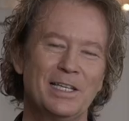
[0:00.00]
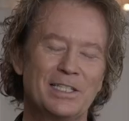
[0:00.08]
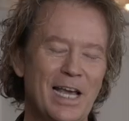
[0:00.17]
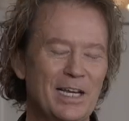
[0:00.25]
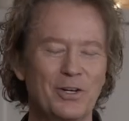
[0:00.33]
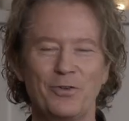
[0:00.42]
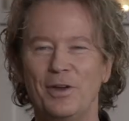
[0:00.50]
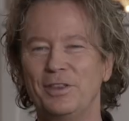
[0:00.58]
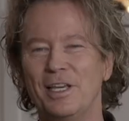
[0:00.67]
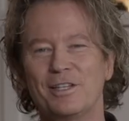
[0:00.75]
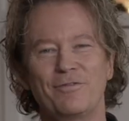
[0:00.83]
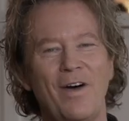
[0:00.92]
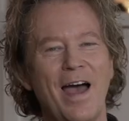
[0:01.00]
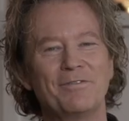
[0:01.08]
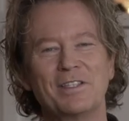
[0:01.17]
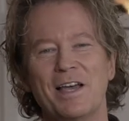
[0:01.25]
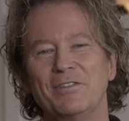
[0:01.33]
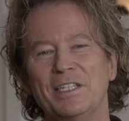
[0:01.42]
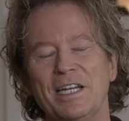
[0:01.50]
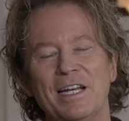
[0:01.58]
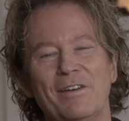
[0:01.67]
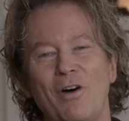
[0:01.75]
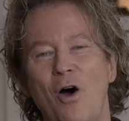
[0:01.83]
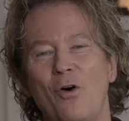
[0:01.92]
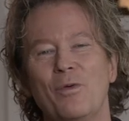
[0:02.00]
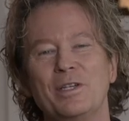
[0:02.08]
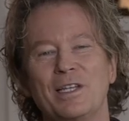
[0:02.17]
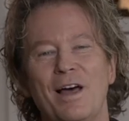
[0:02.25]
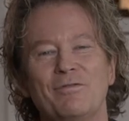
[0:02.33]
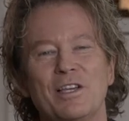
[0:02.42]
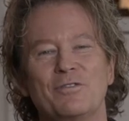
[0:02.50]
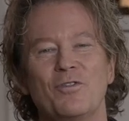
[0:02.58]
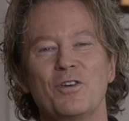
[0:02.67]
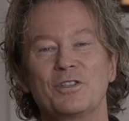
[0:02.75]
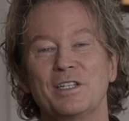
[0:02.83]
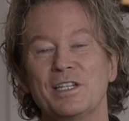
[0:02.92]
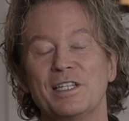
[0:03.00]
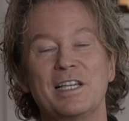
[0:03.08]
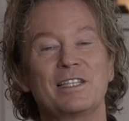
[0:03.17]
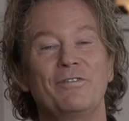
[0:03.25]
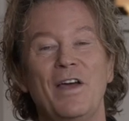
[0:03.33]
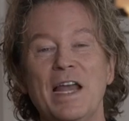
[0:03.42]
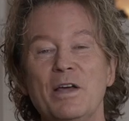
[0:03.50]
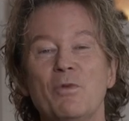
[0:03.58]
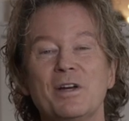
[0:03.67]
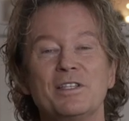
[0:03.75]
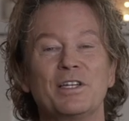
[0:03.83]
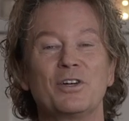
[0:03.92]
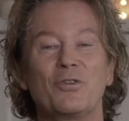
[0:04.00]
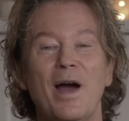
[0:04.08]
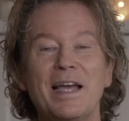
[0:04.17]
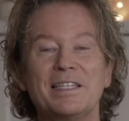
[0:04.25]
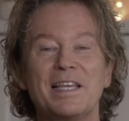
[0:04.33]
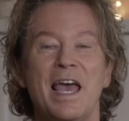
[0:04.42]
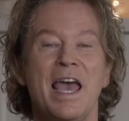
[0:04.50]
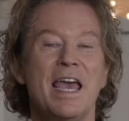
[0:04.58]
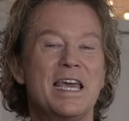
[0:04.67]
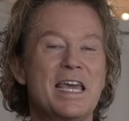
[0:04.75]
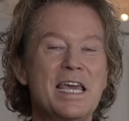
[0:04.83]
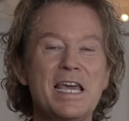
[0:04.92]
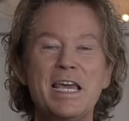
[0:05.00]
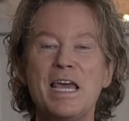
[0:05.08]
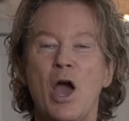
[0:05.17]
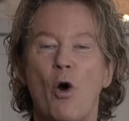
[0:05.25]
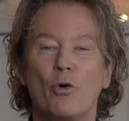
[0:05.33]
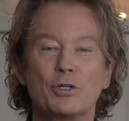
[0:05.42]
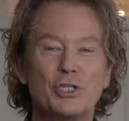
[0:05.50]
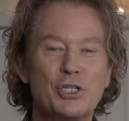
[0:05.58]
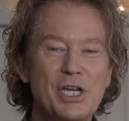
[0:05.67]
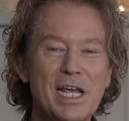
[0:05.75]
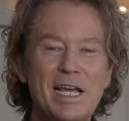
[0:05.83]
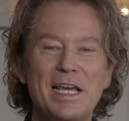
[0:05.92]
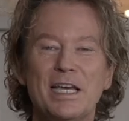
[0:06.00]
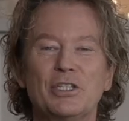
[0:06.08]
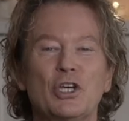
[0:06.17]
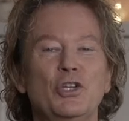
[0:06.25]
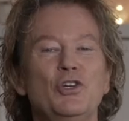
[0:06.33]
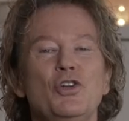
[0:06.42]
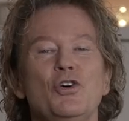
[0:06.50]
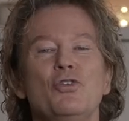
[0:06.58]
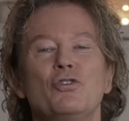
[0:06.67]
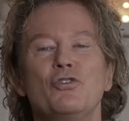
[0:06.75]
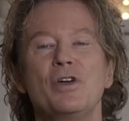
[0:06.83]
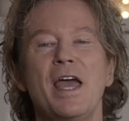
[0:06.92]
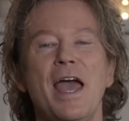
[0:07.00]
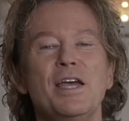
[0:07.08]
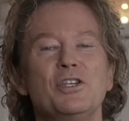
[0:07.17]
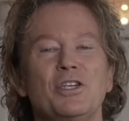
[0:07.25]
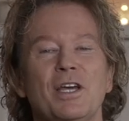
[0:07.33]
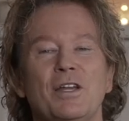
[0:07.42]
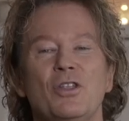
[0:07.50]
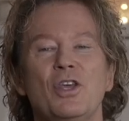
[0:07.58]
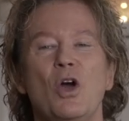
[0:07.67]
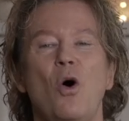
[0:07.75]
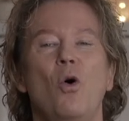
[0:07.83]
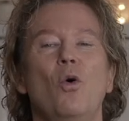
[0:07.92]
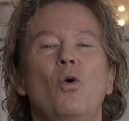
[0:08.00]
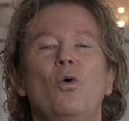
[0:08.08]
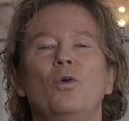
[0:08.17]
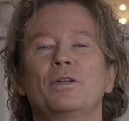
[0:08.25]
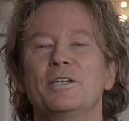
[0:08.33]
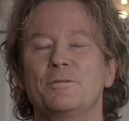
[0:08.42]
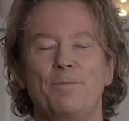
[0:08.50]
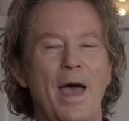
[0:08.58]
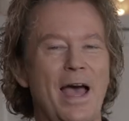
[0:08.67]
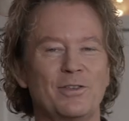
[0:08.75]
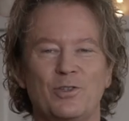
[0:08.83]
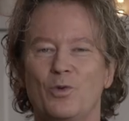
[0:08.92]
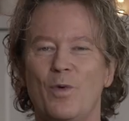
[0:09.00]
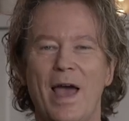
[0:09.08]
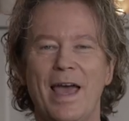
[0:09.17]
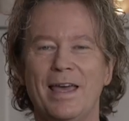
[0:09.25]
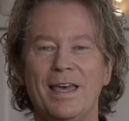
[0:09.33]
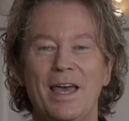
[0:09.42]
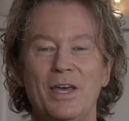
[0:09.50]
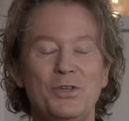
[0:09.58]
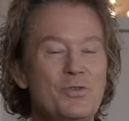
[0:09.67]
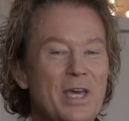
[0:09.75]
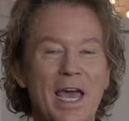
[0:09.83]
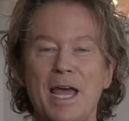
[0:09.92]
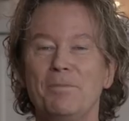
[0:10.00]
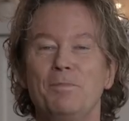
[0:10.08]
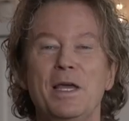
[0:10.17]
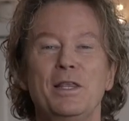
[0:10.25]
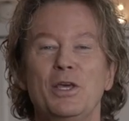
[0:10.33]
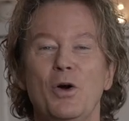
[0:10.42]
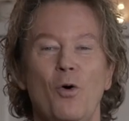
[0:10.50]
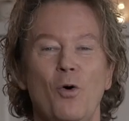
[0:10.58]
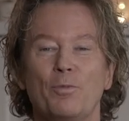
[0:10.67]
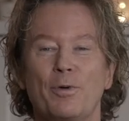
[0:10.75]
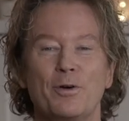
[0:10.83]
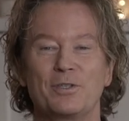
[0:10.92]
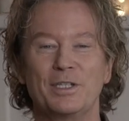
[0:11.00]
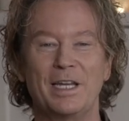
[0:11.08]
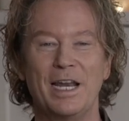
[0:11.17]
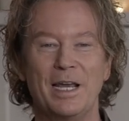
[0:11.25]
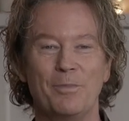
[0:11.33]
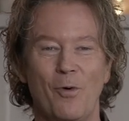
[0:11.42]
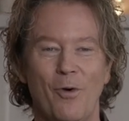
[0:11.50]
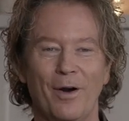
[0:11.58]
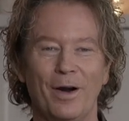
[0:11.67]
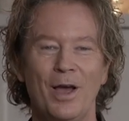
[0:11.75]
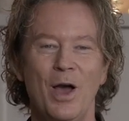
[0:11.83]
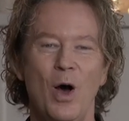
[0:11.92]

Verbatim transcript: Second Corinthians 5:17. I've always loved this verse and it says if anyone is in Christ, he or she is a new creation. The old is passed away. You can't be the old person anymore.